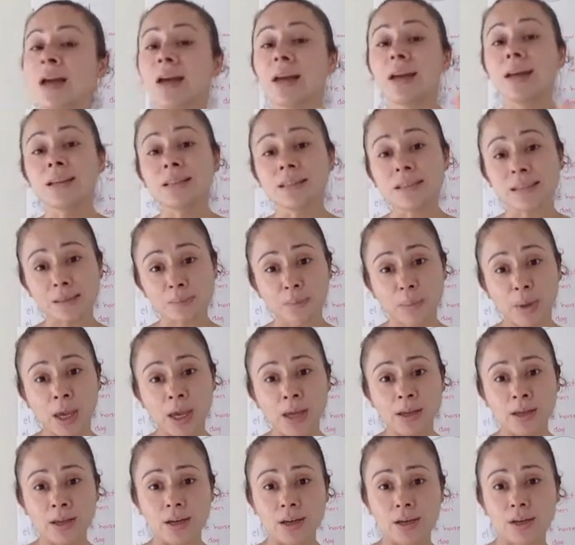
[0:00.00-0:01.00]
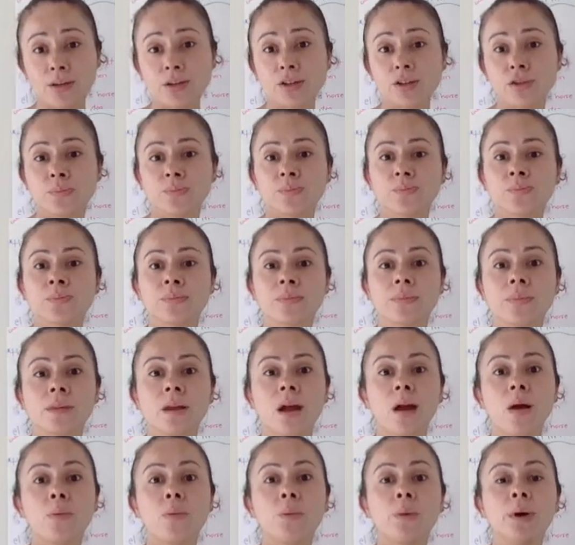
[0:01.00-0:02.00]
In Spanish,
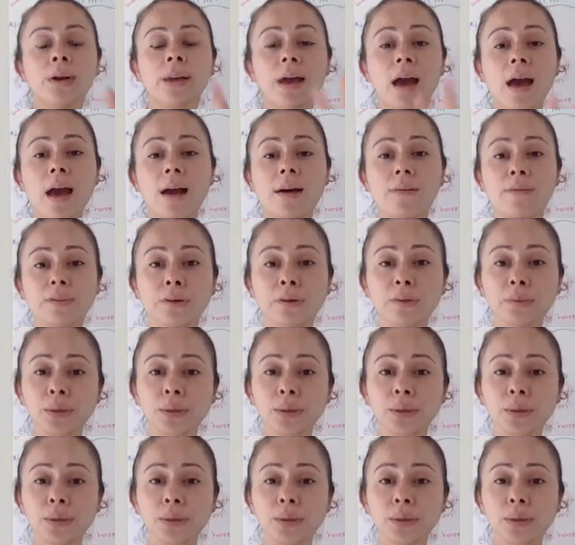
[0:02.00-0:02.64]
whenever